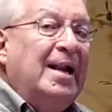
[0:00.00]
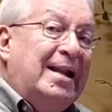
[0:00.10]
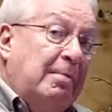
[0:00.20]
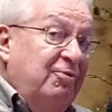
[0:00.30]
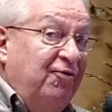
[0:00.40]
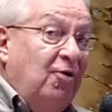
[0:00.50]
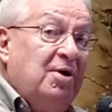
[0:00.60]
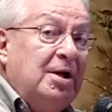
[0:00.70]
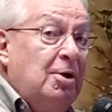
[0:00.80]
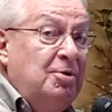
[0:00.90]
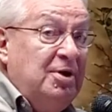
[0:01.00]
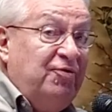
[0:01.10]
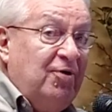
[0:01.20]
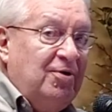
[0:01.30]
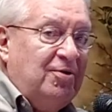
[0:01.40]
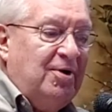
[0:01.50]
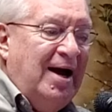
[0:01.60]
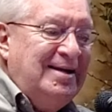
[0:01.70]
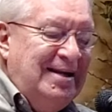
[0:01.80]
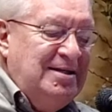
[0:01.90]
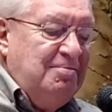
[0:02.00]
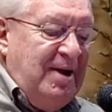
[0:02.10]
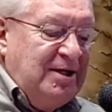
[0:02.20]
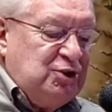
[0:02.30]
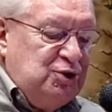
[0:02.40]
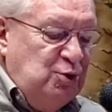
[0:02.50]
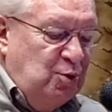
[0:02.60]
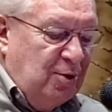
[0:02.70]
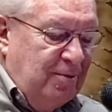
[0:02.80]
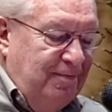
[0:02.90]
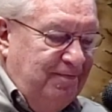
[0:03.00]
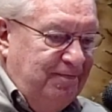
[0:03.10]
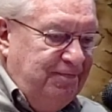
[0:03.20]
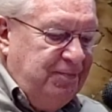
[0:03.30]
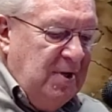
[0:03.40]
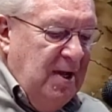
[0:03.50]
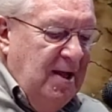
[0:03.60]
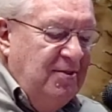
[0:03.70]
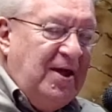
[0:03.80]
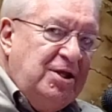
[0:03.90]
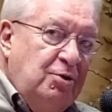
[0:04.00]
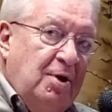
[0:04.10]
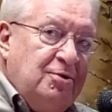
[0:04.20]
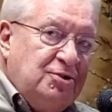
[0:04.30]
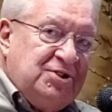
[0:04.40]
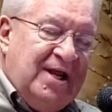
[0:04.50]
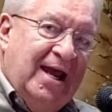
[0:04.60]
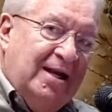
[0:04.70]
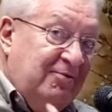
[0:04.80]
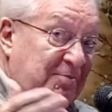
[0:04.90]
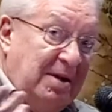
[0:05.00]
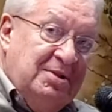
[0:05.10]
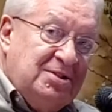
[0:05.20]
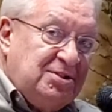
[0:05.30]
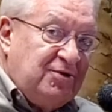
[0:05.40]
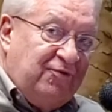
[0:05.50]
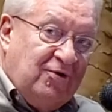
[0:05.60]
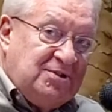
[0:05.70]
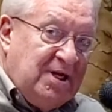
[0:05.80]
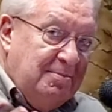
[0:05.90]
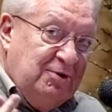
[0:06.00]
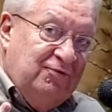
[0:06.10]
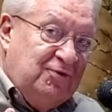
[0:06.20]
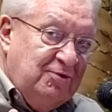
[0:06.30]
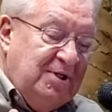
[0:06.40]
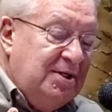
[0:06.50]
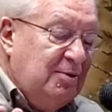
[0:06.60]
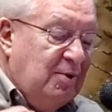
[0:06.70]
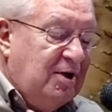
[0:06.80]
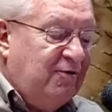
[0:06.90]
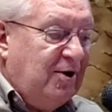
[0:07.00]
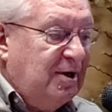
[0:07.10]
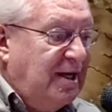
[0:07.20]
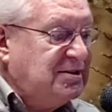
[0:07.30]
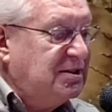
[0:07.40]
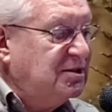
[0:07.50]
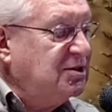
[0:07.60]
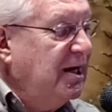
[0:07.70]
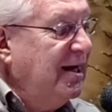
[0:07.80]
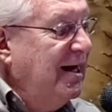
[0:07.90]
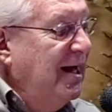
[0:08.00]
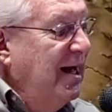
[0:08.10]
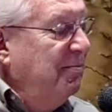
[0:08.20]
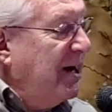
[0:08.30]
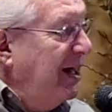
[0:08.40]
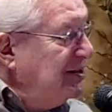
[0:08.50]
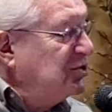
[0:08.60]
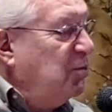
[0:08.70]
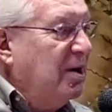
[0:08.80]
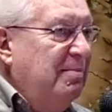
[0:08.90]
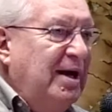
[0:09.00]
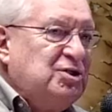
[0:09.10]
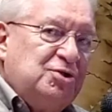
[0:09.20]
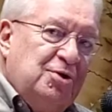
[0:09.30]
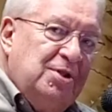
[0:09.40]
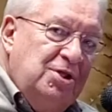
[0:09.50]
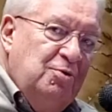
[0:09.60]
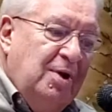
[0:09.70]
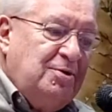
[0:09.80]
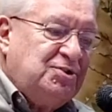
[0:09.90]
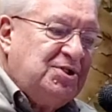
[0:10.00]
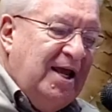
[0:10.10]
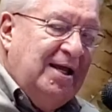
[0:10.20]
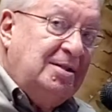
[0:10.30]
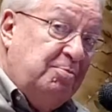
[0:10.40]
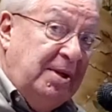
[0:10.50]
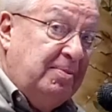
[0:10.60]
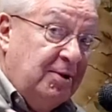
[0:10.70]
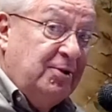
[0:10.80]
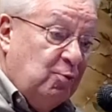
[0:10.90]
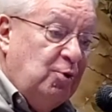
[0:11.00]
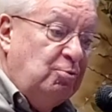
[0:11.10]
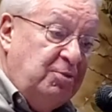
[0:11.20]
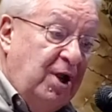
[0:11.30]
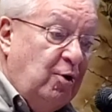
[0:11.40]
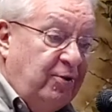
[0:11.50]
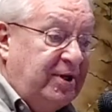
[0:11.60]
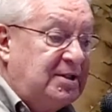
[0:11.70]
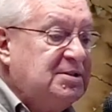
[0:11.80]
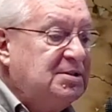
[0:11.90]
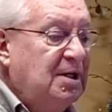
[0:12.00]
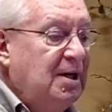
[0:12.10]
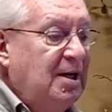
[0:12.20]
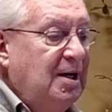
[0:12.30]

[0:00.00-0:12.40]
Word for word: Now, before I go any further, I need to make sure that you understand, if maybe this is the first time you've tuned into one of our lessons, but I just want to make sure that you understand, the people in the room know this,